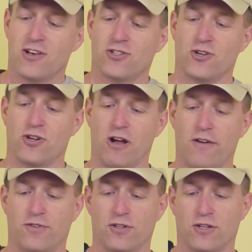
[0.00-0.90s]
So you don't
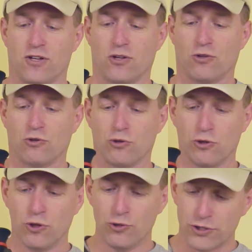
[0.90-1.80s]
have to
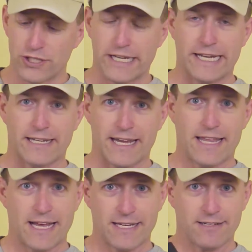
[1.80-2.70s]
loosen it
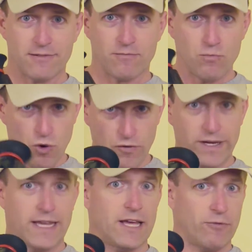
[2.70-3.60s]
and then move
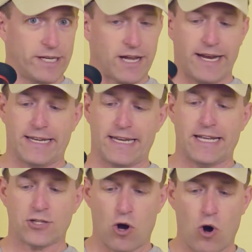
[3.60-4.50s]
it and then retighten it.
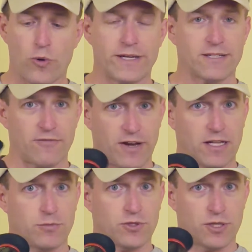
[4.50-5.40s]
It's always
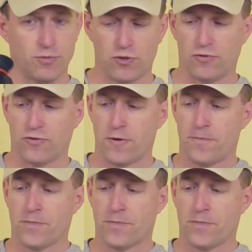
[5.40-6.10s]
available to move.